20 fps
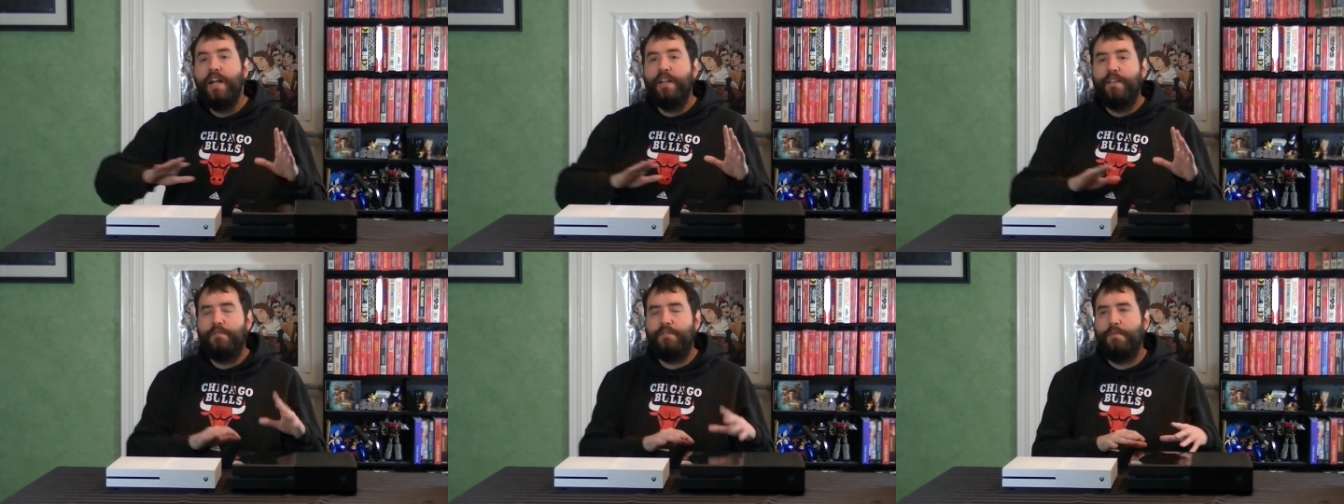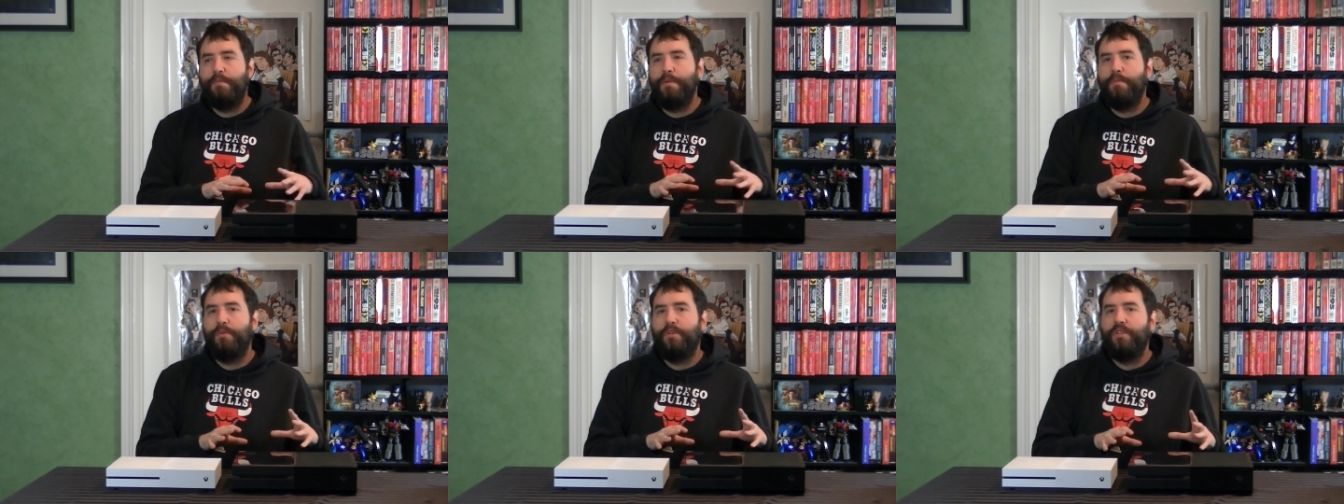
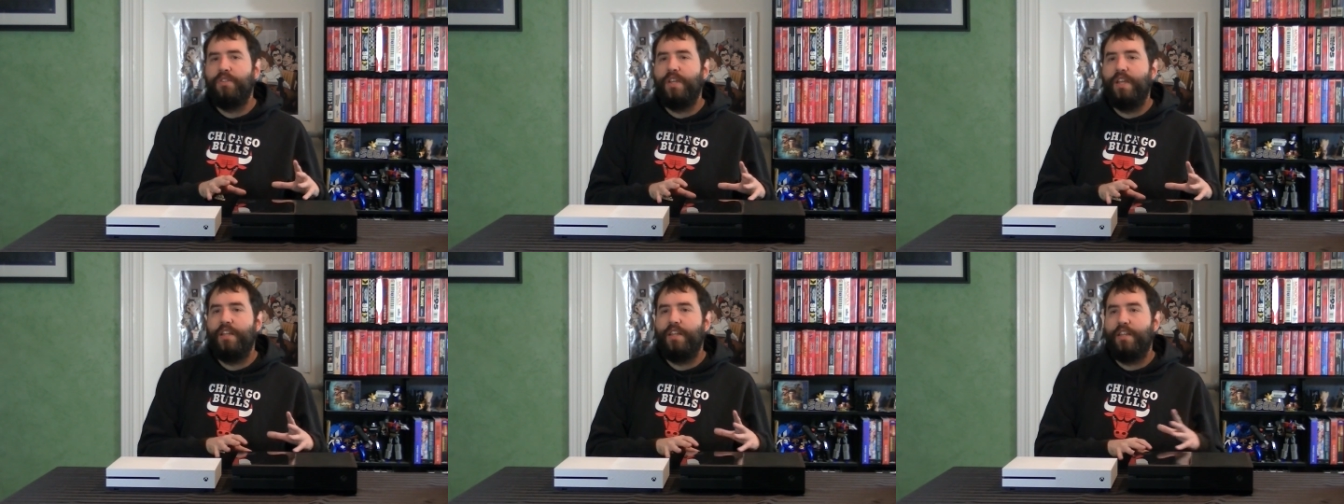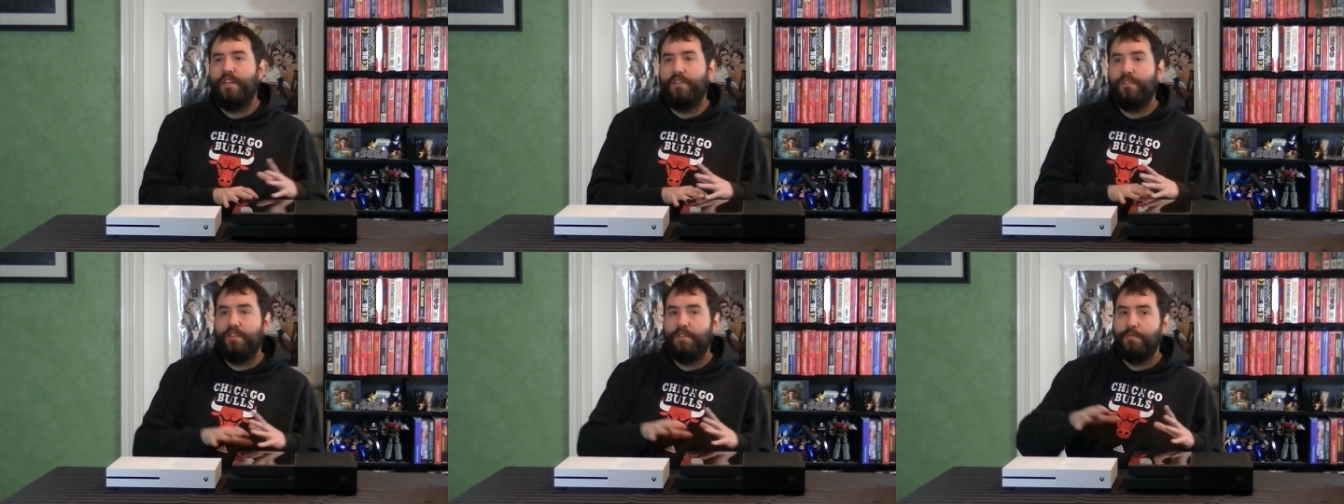Some people are saying
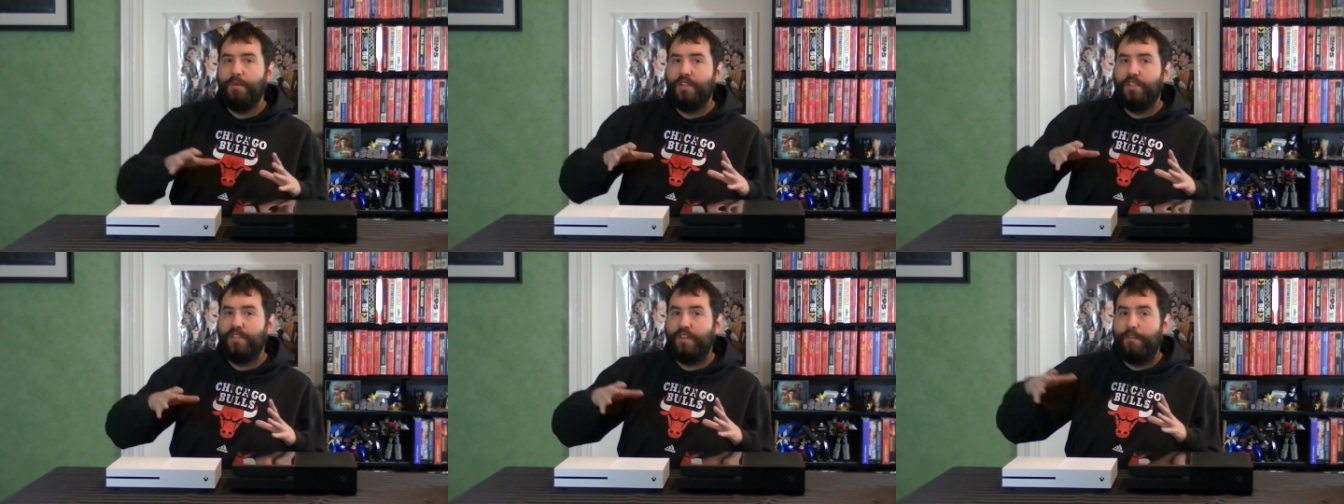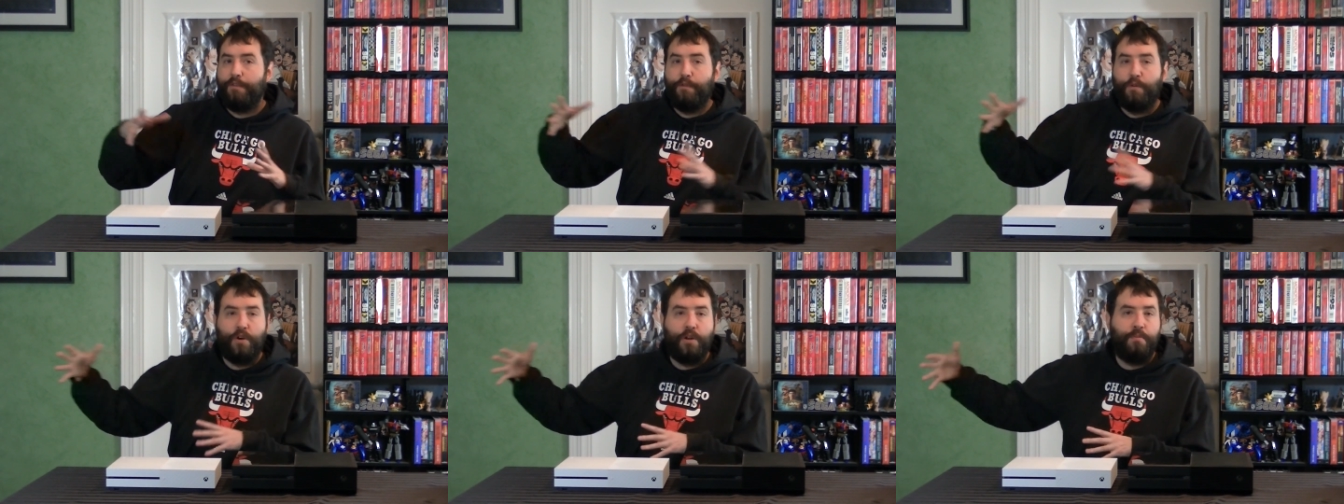that there's as much as a
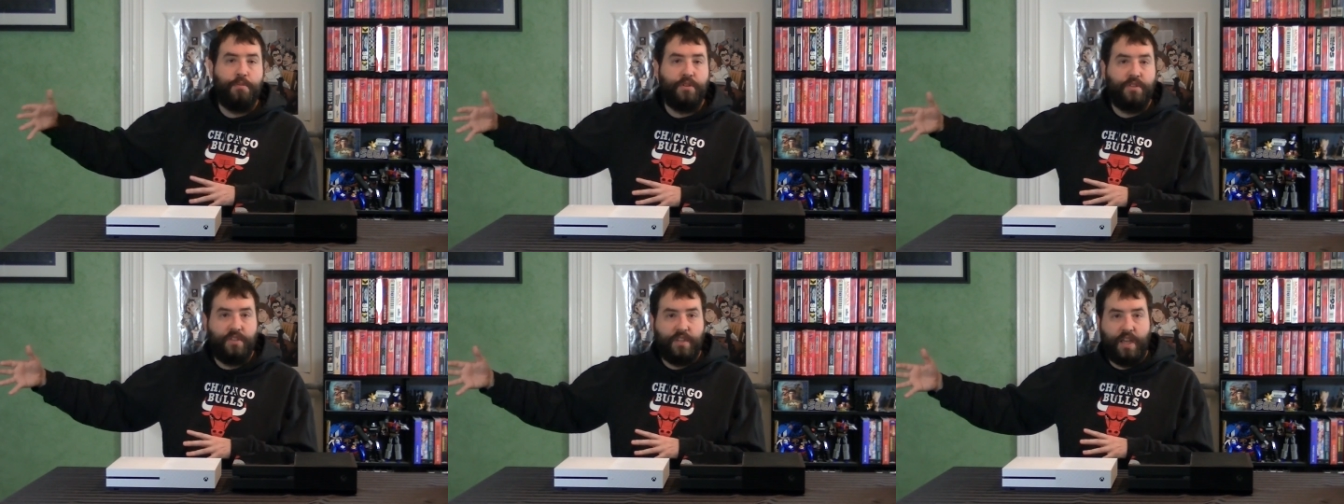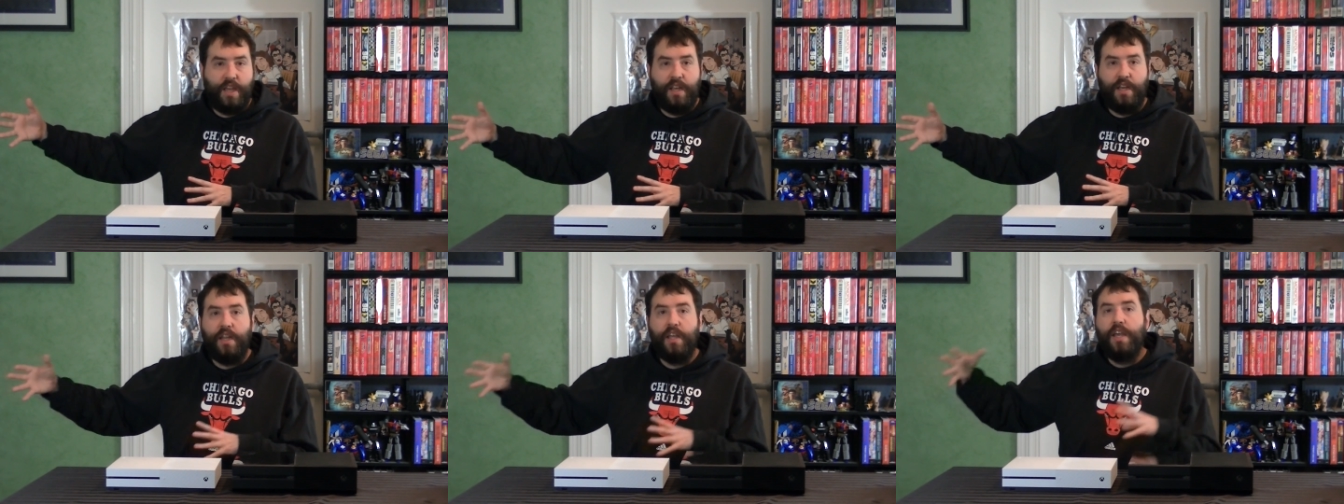
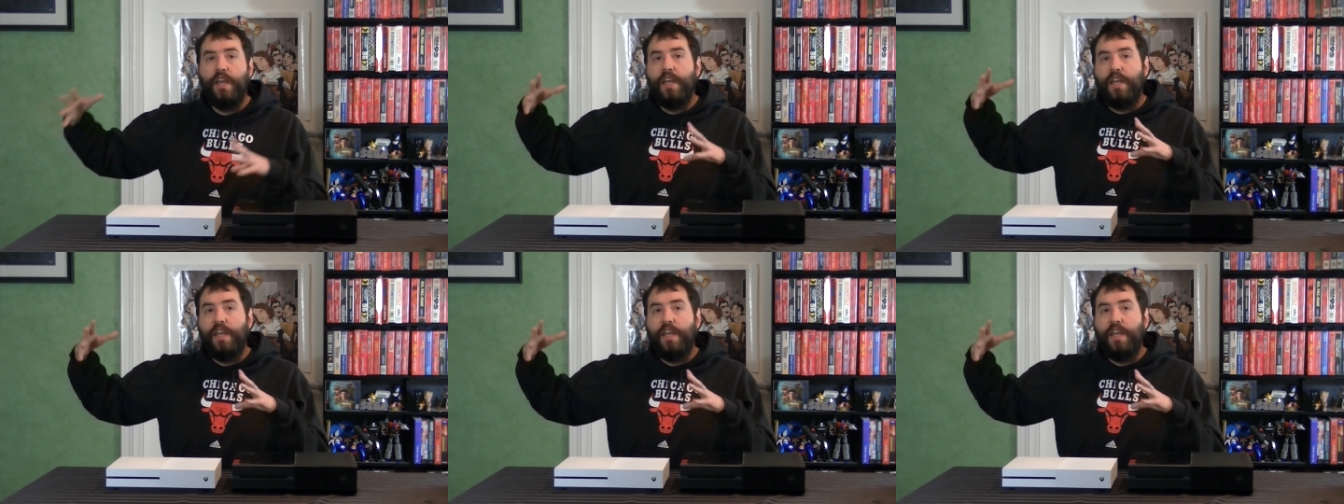40%